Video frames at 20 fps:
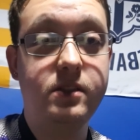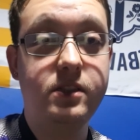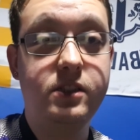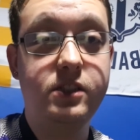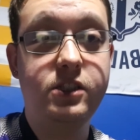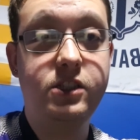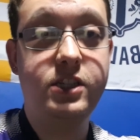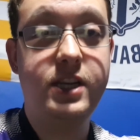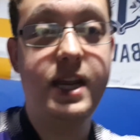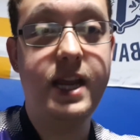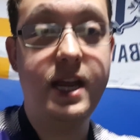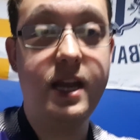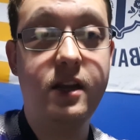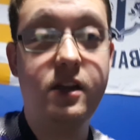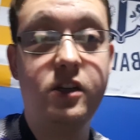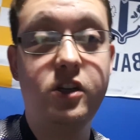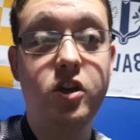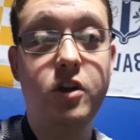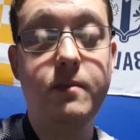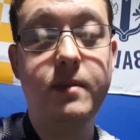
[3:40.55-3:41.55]
share,
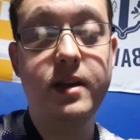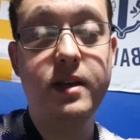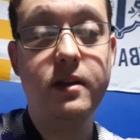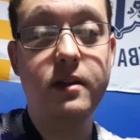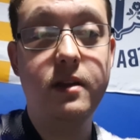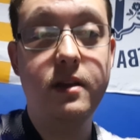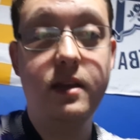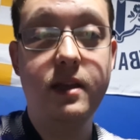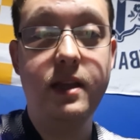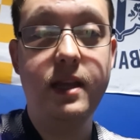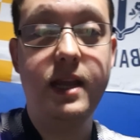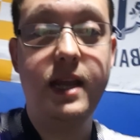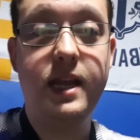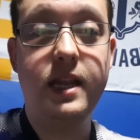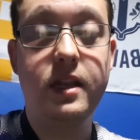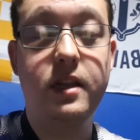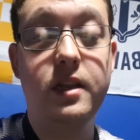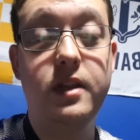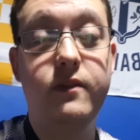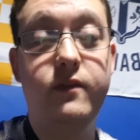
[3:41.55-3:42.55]
comment,
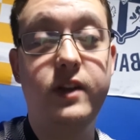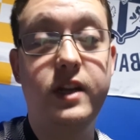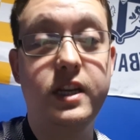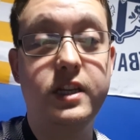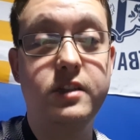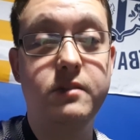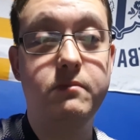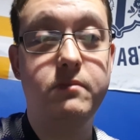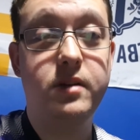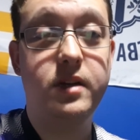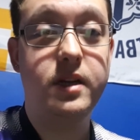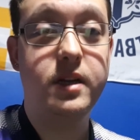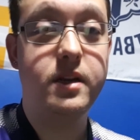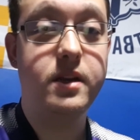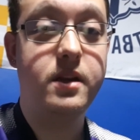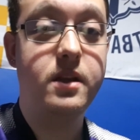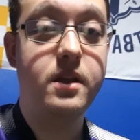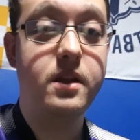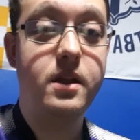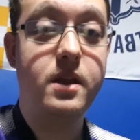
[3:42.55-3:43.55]
hit the notification button.
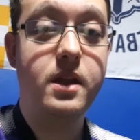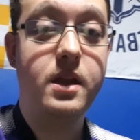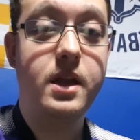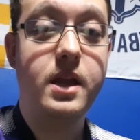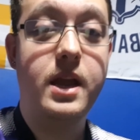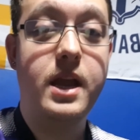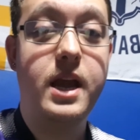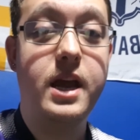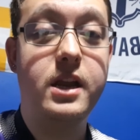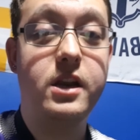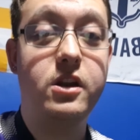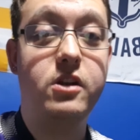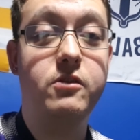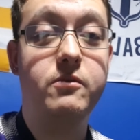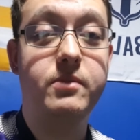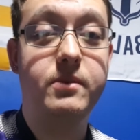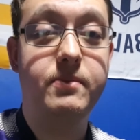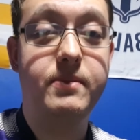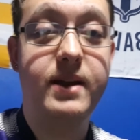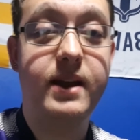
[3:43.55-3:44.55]
And I'll
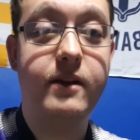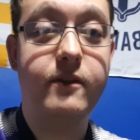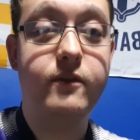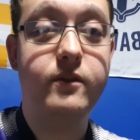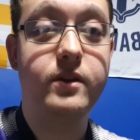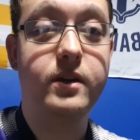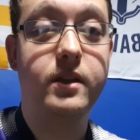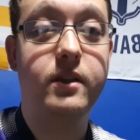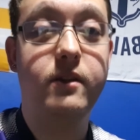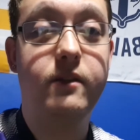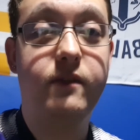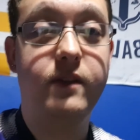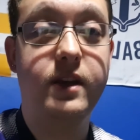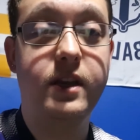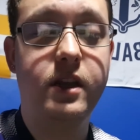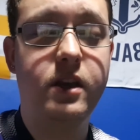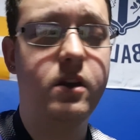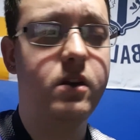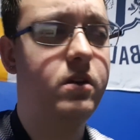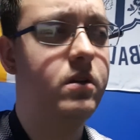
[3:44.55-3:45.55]
be back for another
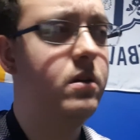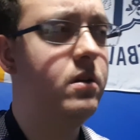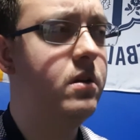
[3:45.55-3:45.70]
video.